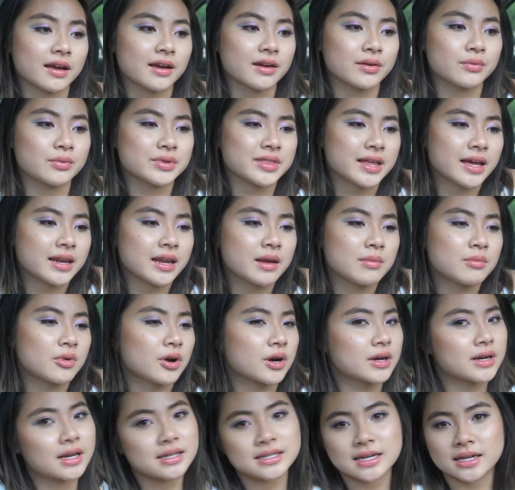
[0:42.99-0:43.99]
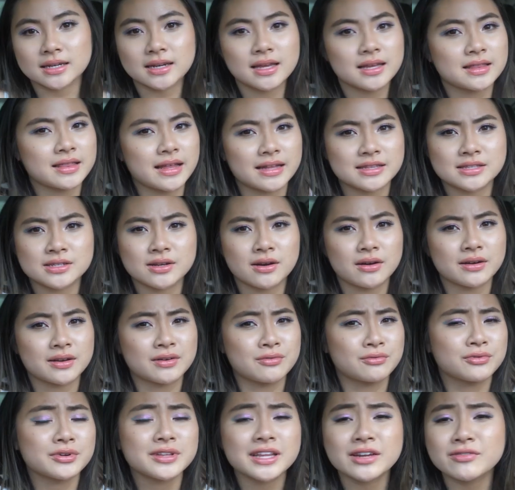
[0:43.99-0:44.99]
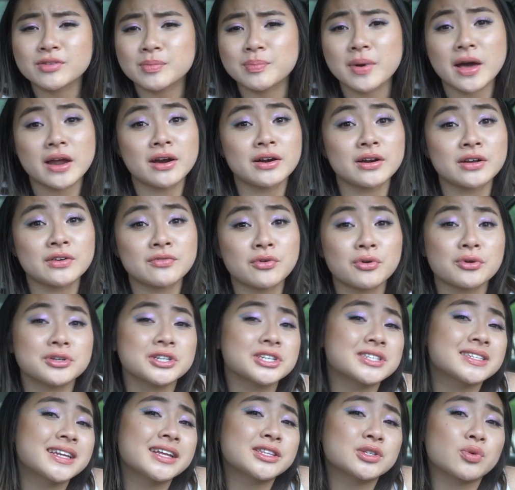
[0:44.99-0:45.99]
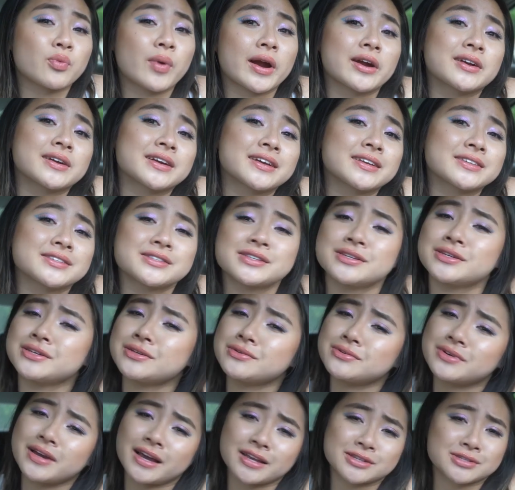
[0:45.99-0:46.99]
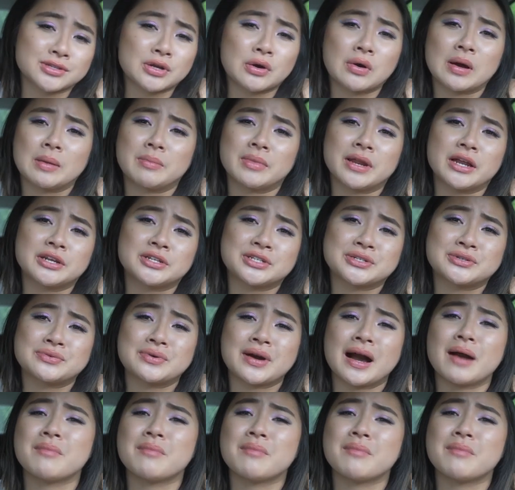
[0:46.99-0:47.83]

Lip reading: And with any marketing technique that's gotten really repetitive or just needs awareness, you guys know what I'm gonna do.